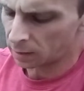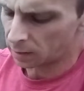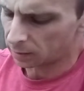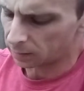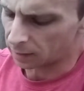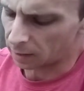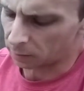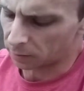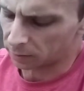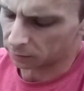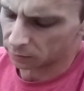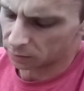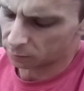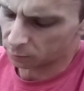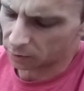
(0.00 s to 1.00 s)
That way it'll
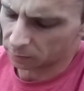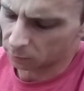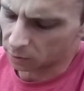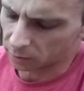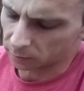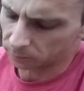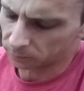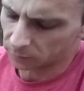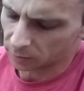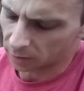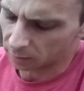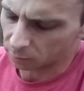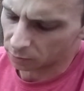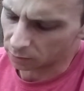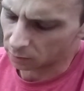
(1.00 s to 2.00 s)
spread well and
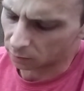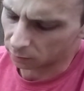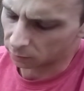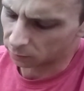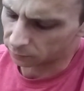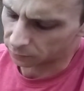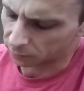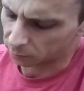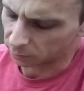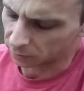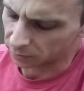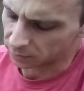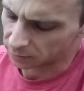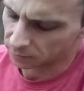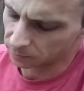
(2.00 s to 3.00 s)
be all over the
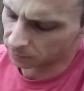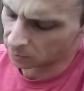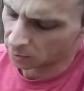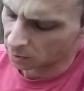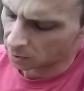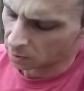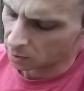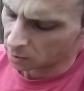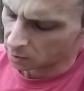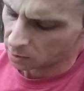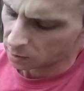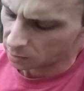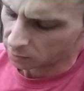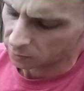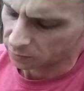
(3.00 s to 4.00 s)
place,
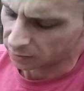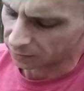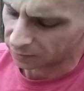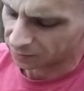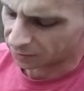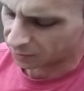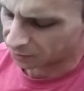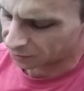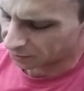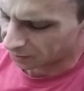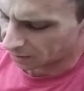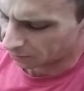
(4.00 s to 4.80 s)
so that the slugs are going to have